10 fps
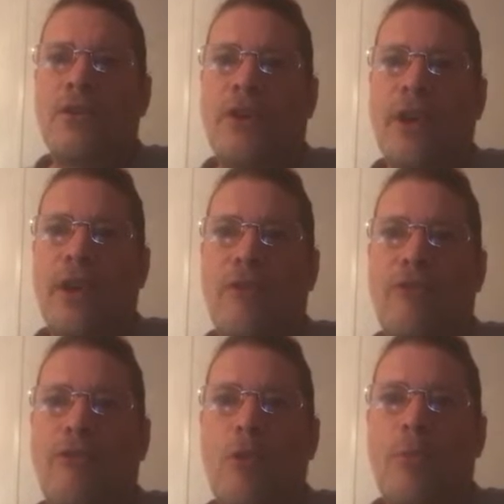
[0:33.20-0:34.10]
Today,
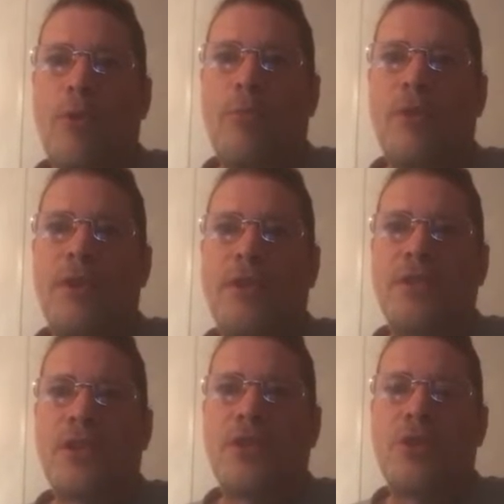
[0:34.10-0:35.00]
four more
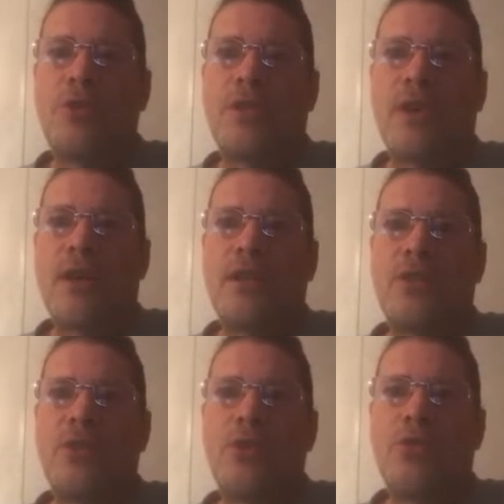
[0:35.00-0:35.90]
plays, two
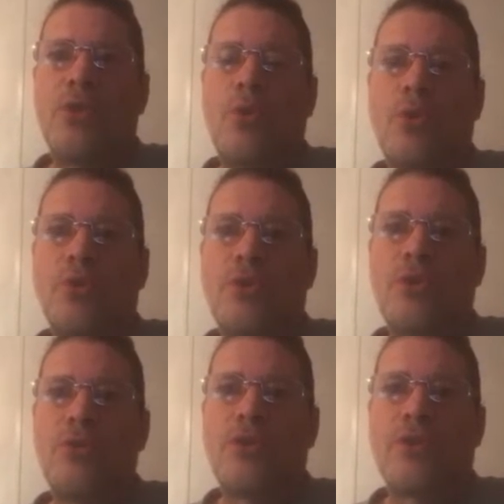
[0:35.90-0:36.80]
sides, two totals,
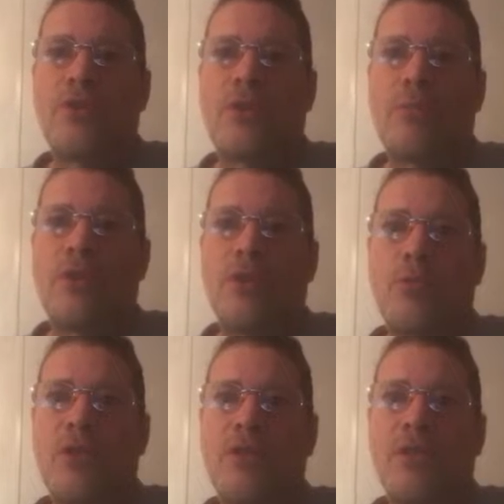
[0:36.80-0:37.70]
two six-star plays,
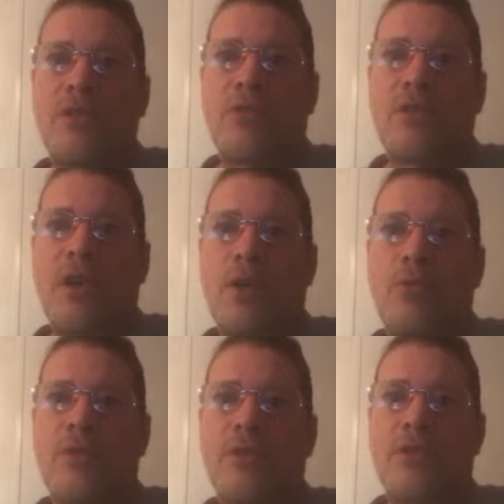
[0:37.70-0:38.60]
one six-star side,
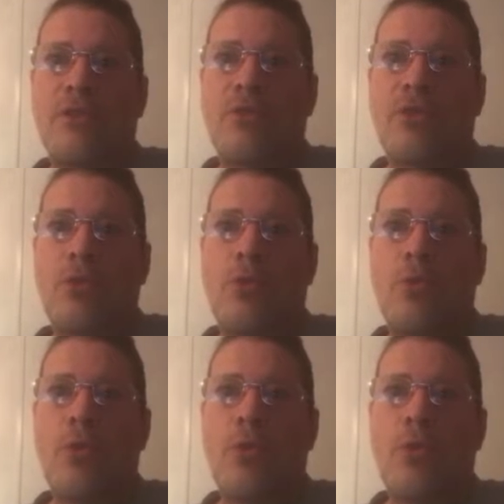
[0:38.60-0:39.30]
one six-star total,